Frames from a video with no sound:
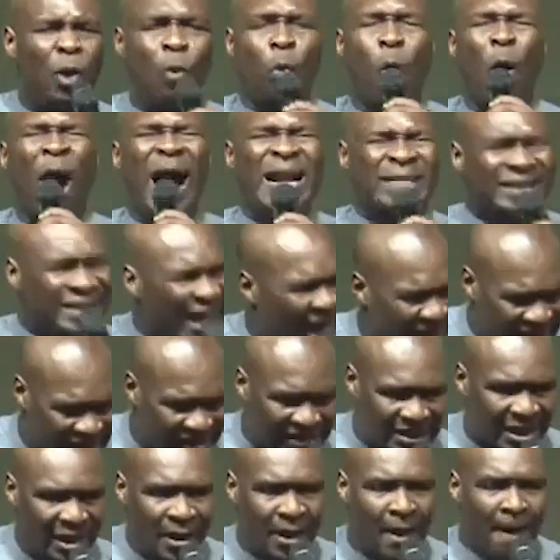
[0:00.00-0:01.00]

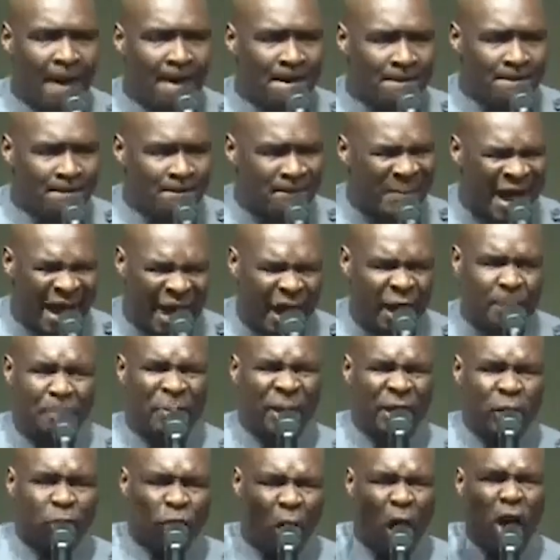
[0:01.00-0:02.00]
wonders, may
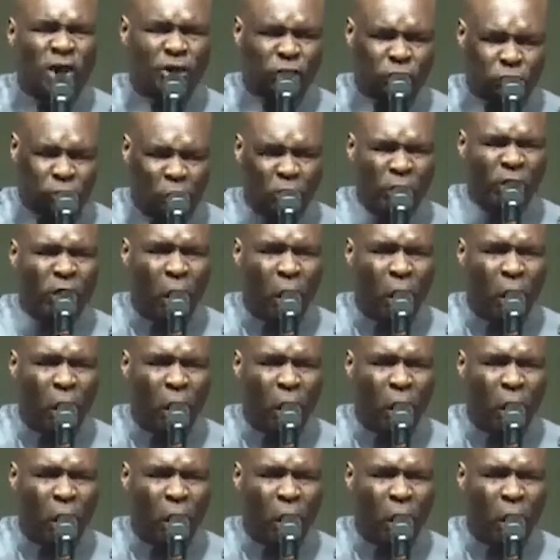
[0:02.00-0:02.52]
it be rushed through